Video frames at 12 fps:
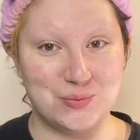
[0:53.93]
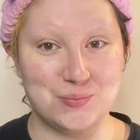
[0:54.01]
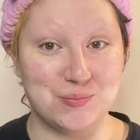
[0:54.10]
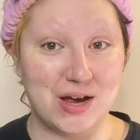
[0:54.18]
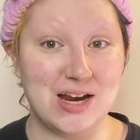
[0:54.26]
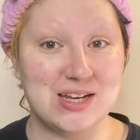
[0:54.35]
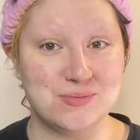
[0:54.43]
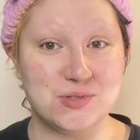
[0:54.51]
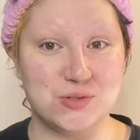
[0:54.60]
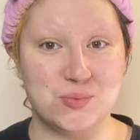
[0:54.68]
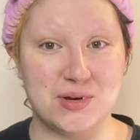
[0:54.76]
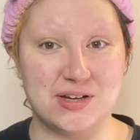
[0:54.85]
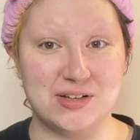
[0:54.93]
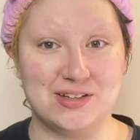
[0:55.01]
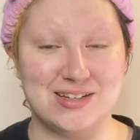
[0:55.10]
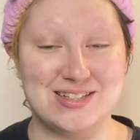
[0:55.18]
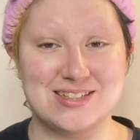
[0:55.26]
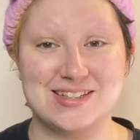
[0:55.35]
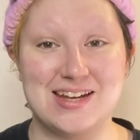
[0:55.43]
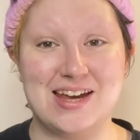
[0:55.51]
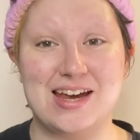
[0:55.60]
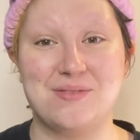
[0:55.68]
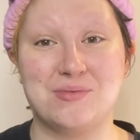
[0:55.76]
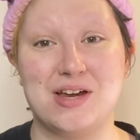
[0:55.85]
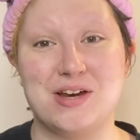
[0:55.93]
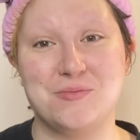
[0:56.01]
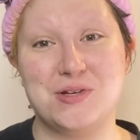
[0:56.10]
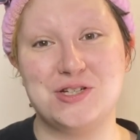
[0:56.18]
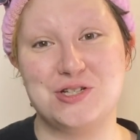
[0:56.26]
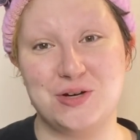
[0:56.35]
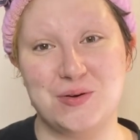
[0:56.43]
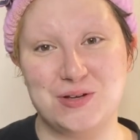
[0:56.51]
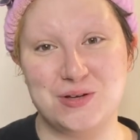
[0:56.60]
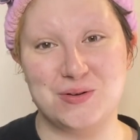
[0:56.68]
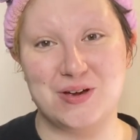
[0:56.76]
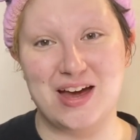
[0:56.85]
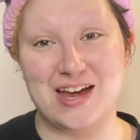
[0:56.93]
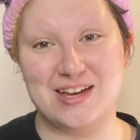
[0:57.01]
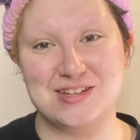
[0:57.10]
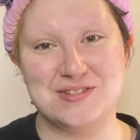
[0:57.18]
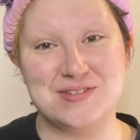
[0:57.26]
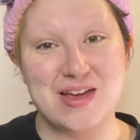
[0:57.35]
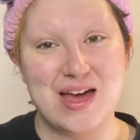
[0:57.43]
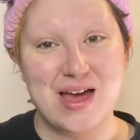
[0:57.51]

My name is Will, and today I'm gonna be showing you guys